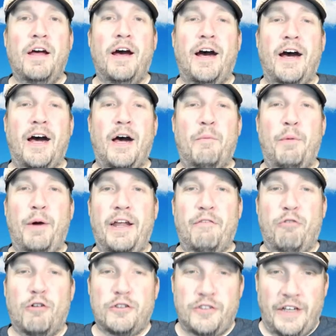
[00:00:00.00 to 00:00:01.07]
But
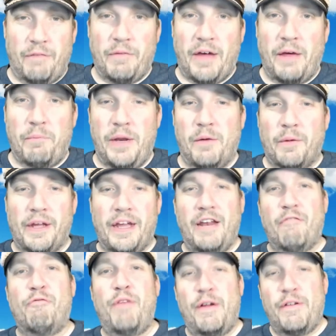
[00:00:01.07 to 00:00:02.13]
unfortunately, I'm not able to
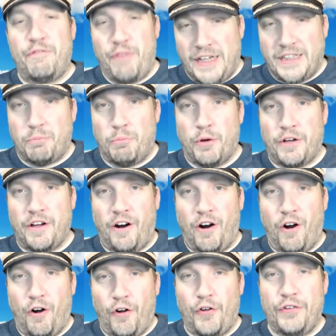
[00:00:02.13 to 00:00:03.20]
get in Facebook
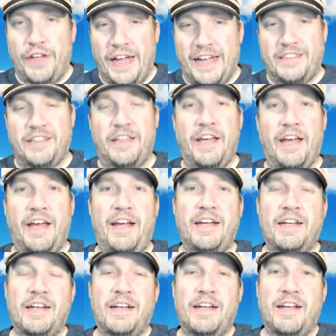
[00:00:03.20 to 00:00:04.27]
all day today,
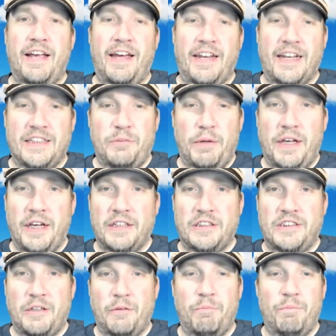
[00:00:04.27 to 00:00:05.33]
and that's because
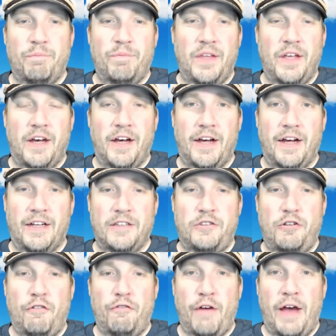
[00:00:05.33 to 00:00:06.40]
of some
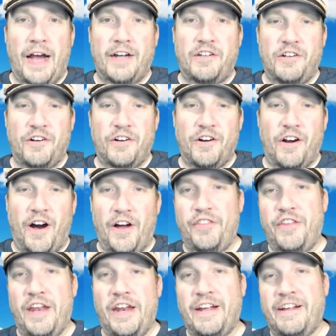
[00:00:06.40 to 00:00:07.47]
two-factor
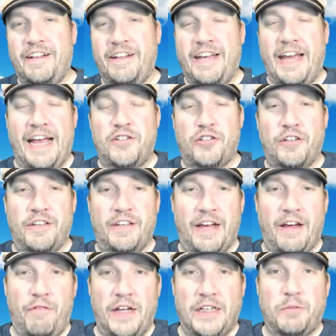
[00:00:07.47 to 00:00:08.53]
authentication
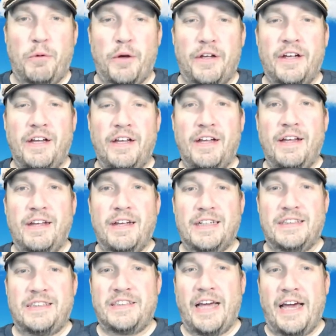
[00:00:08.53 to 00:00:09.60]
that Facebook
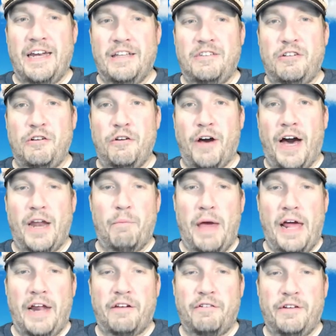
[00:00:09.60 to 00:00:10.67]
has decided to
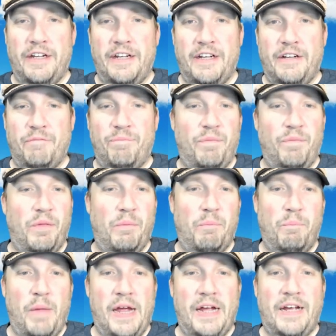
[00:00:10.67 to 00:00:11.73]
automatically
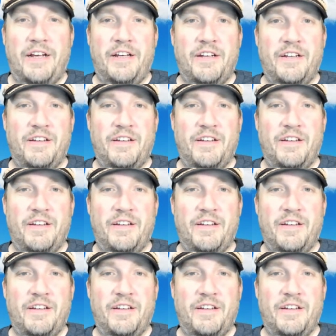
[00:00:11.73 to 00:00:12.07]
make